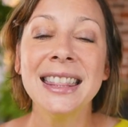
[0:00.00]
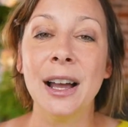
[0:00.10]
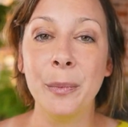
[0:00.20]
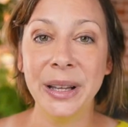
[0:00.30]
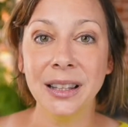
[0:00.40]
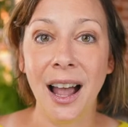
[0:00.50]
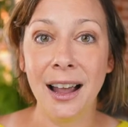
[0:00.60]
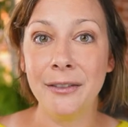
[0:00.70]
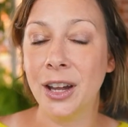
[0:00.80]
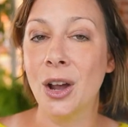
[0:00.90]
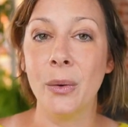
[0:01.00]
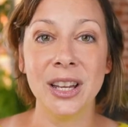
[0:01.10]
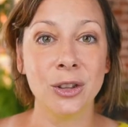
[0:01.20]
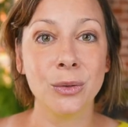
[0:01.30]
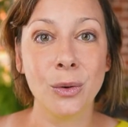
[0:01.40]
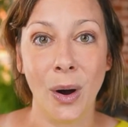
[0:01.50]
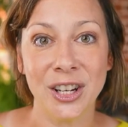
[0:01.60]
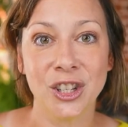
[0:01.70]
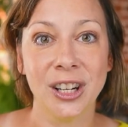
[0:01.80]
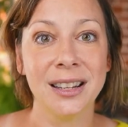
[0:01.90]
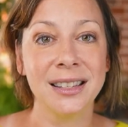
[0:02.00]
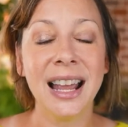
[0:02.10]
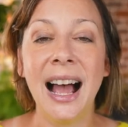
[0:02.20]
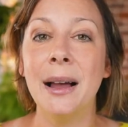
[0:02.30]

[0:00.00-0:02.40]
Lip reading: They'll be live going through questions,